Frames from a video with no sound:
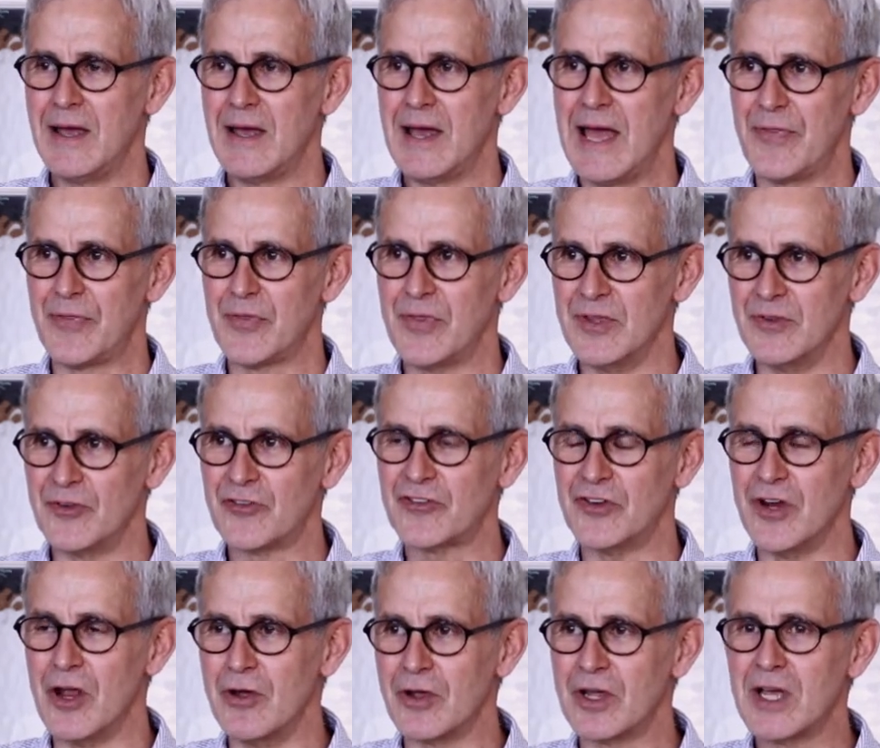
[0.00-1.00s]
at the
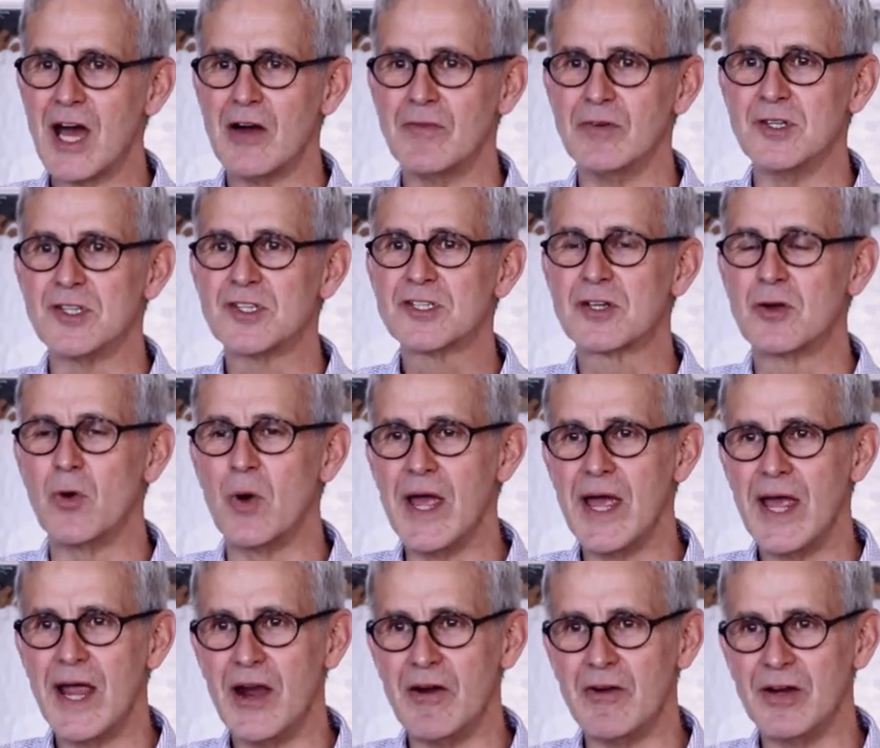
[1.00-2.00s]
snow-covered
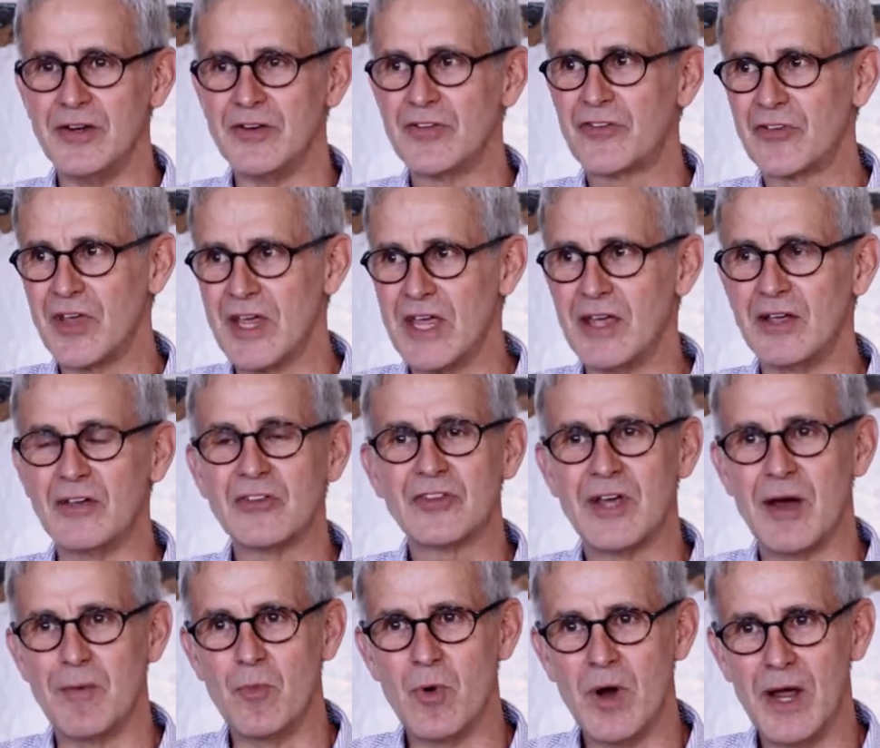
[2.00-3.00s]
square and seeing
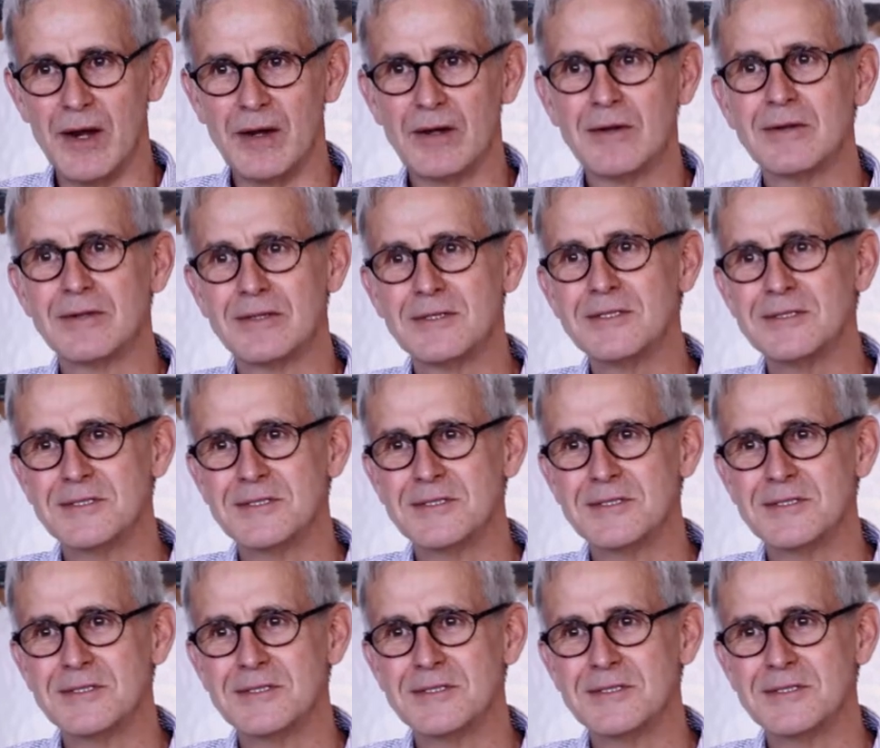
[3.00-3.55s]
someone